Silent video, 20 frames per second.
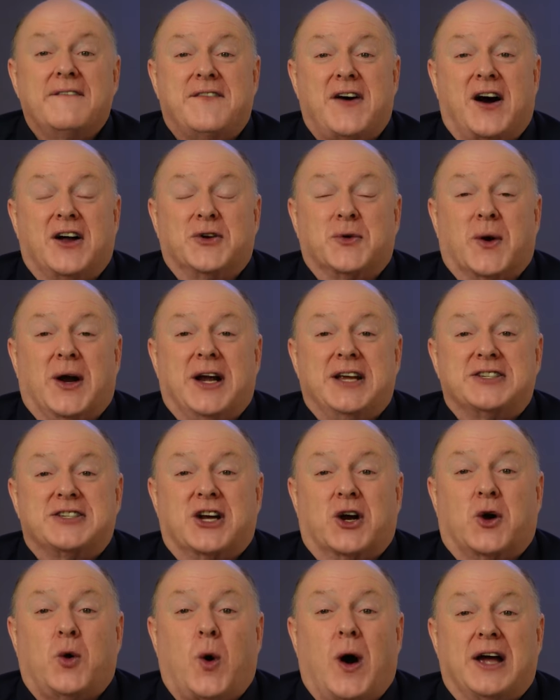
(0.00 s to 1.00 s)

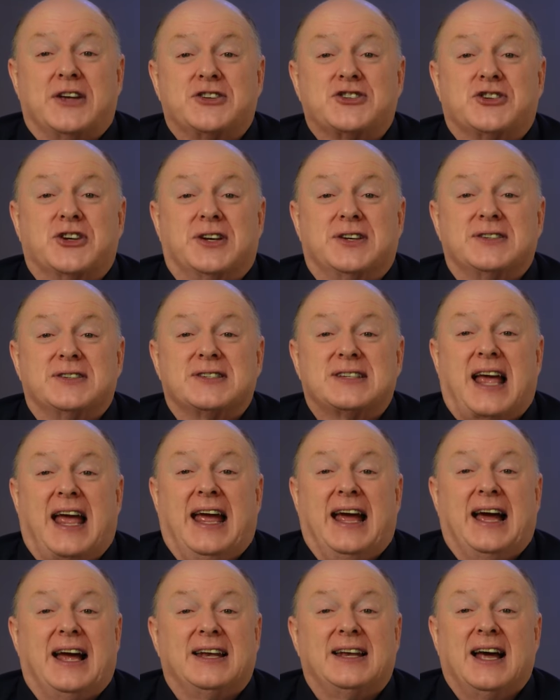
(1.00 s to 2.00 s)
fundraising questions,
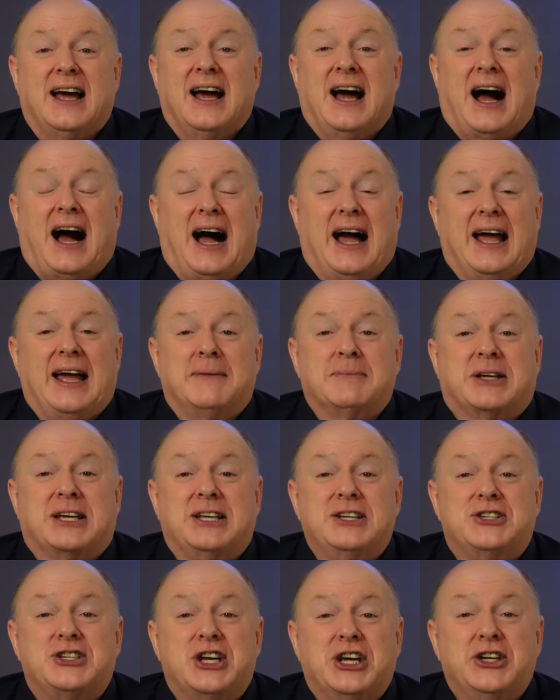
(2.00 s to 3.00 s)
and I am
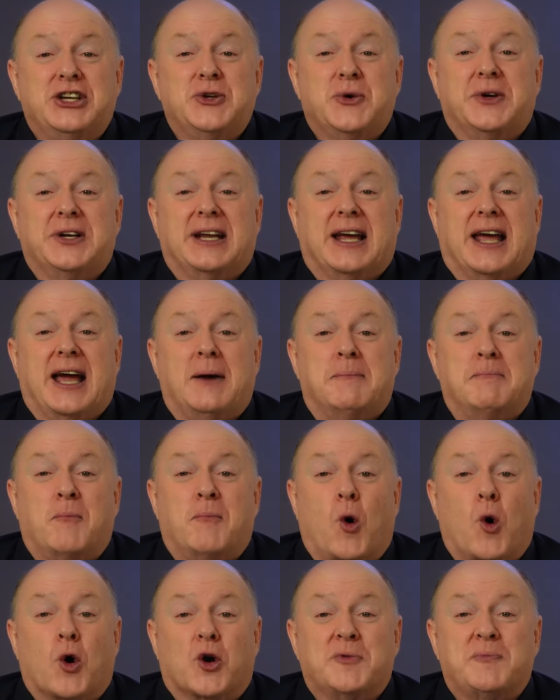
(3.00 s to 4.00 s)
continuing to get
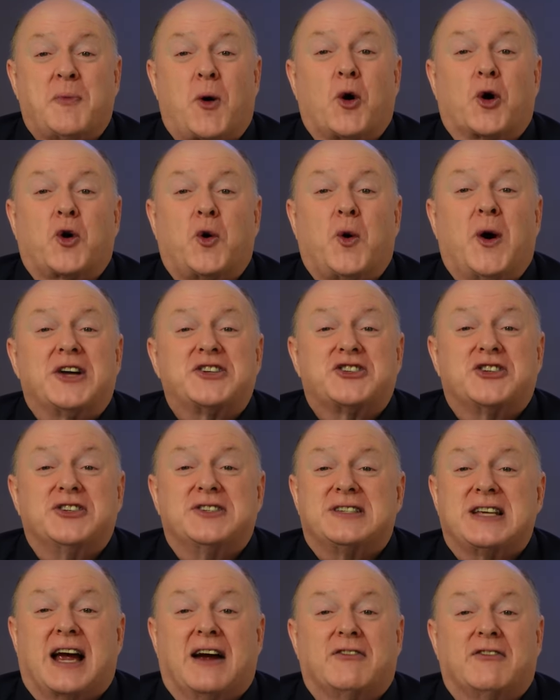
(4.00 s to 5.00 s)
more and more
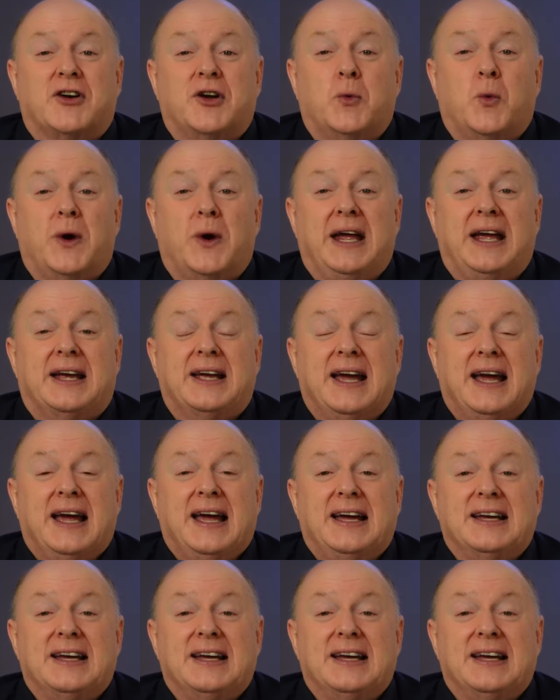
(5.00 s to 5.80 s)
questions every week.